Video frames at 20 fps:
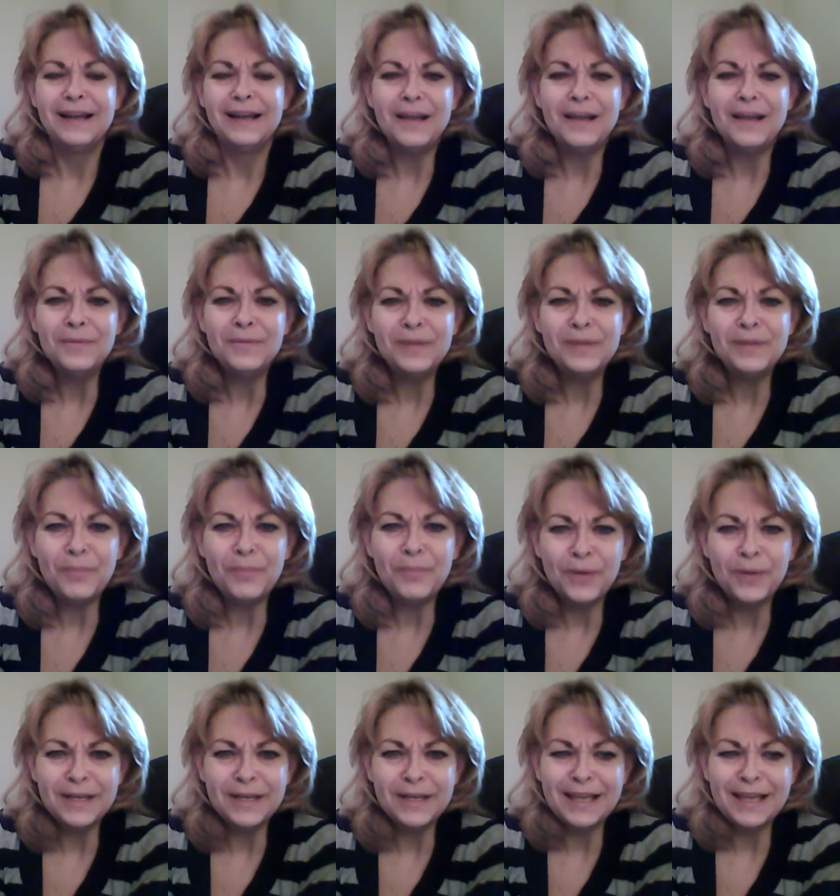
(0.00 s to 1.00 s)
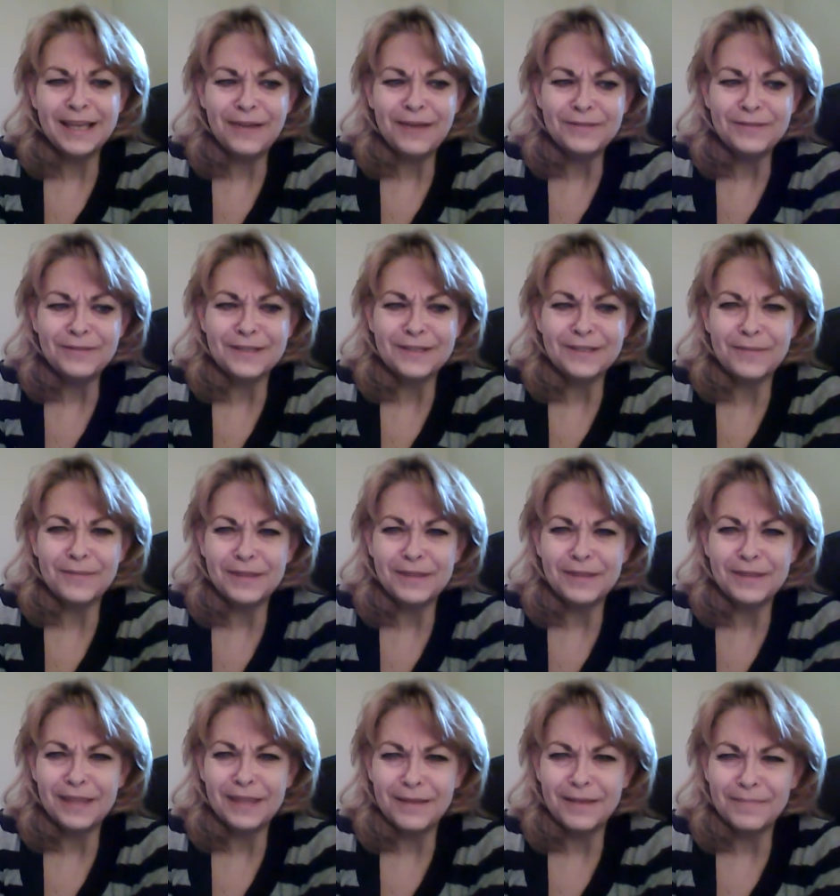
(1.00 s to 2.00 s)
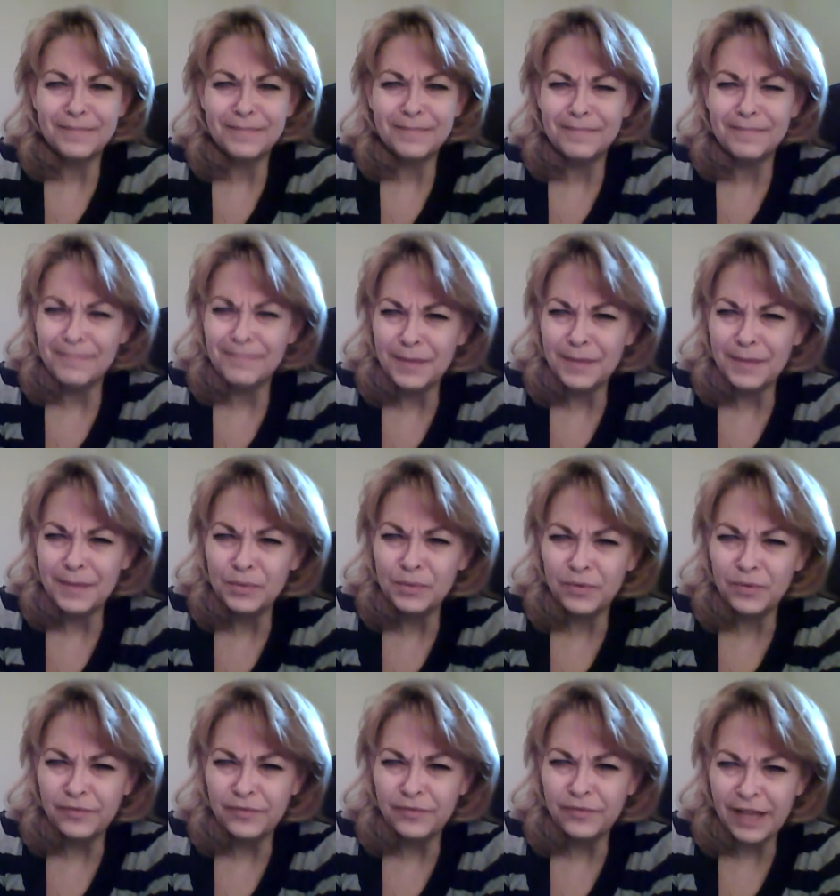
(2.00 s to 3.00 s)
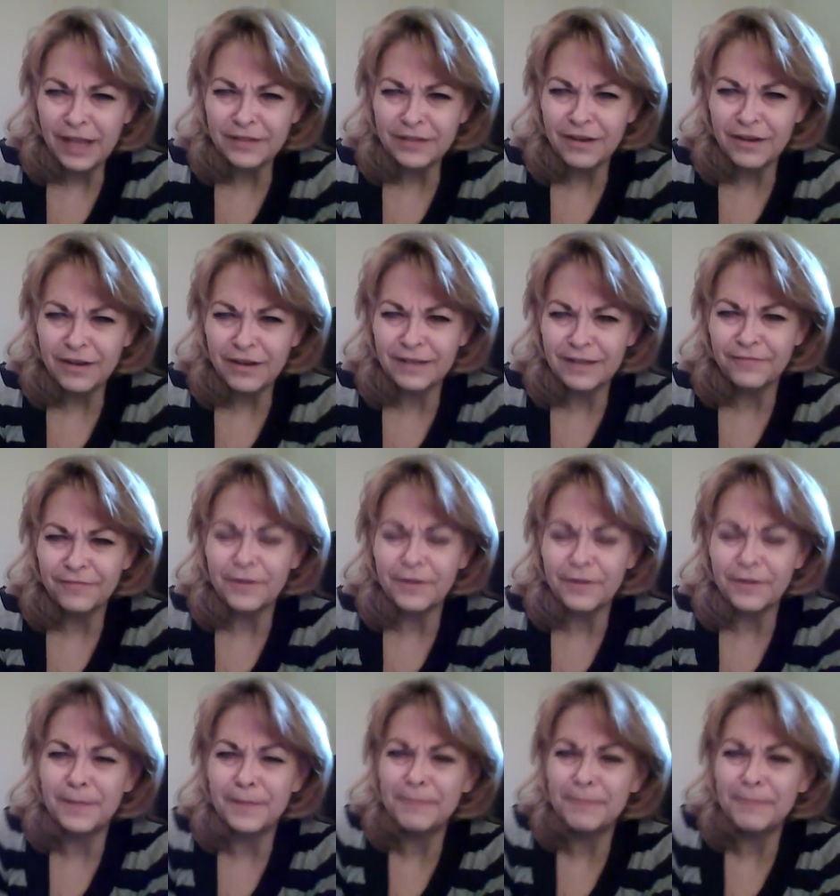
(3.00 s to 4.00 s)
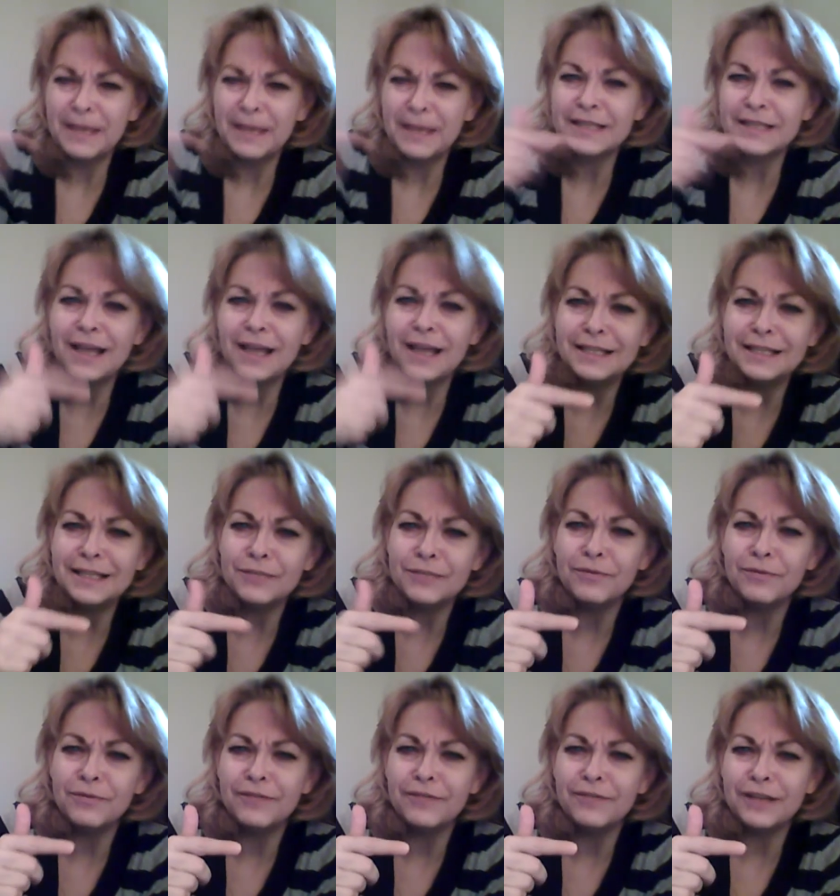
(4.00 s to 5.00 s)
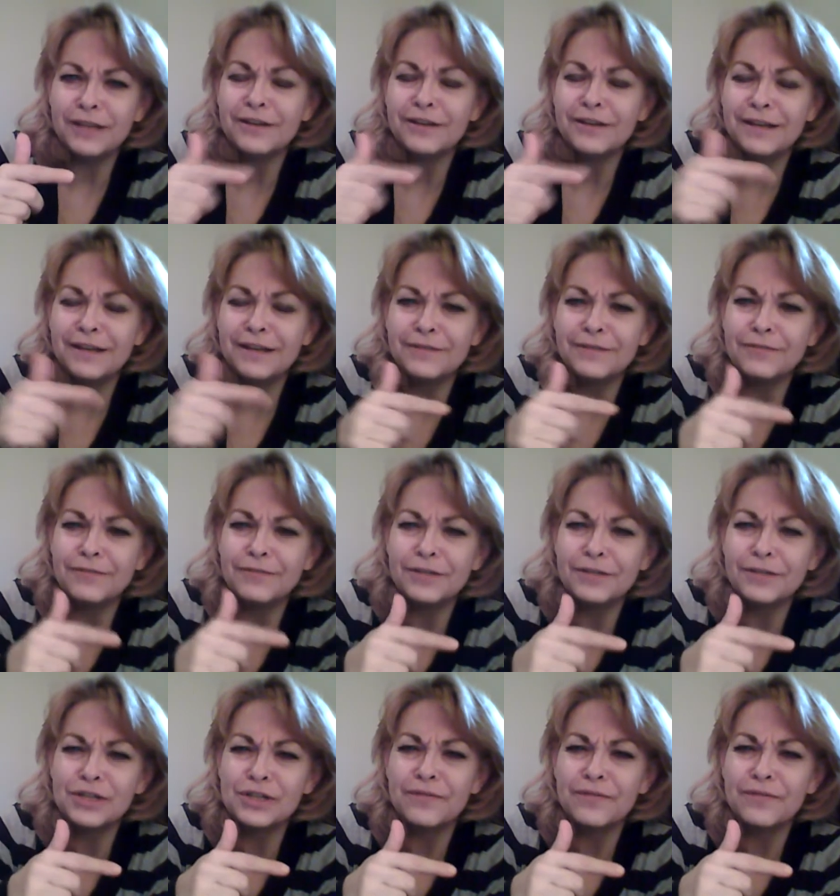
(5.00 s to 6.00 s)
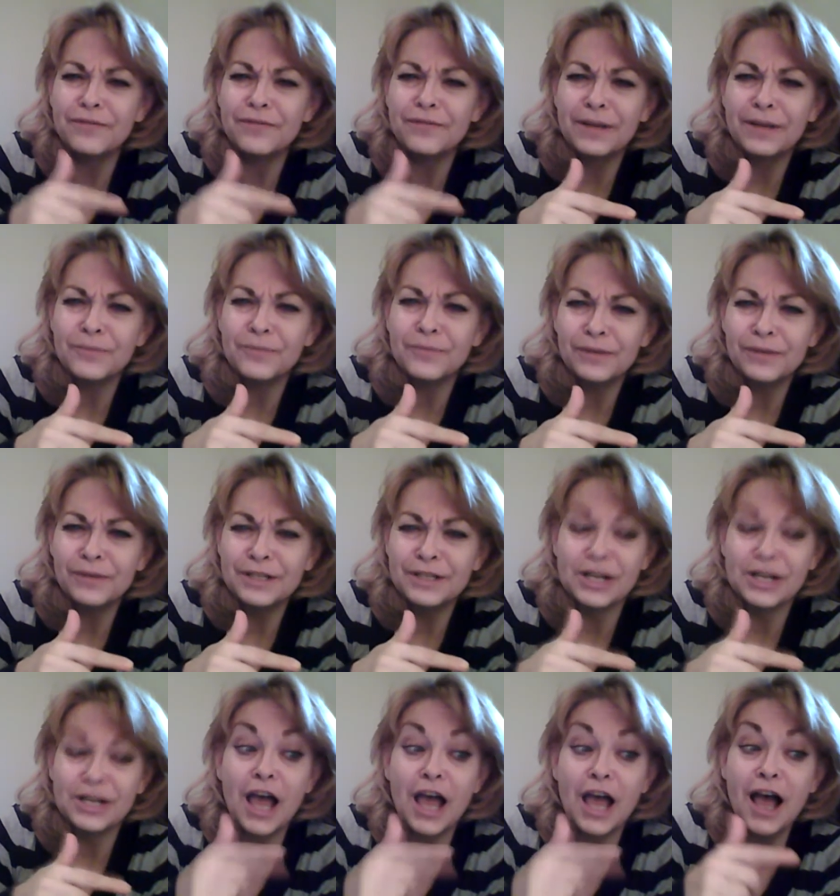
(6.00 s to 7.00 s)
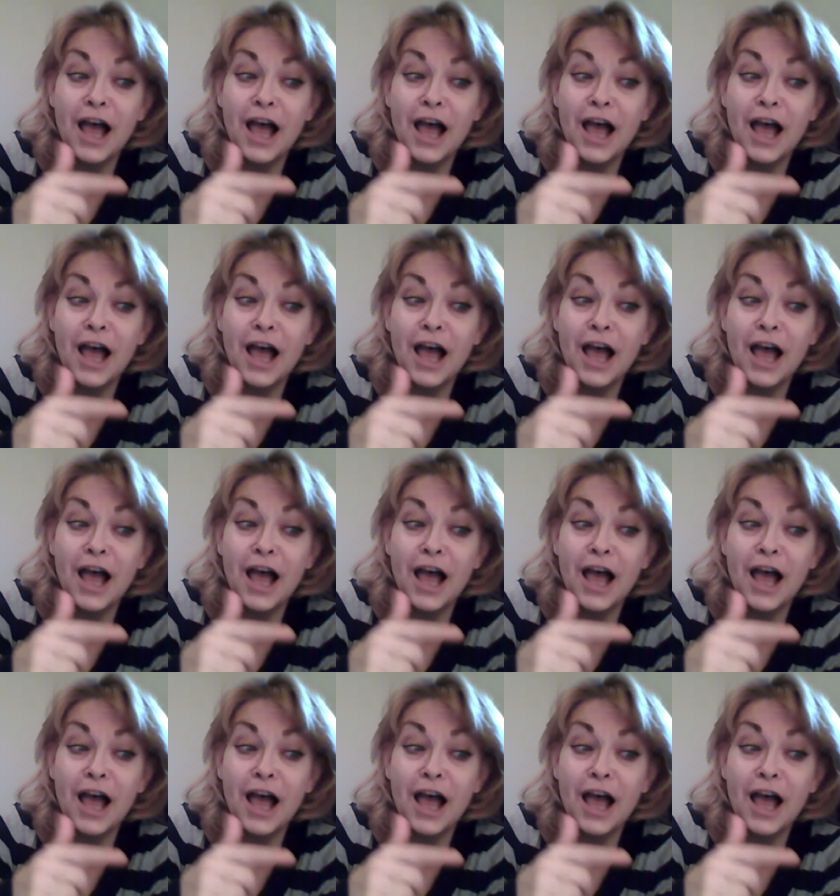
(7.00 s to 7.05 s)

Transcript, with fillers: i'm only pointing out something that maybe reflect on it for a bit because I did reflect on every friggin' religion.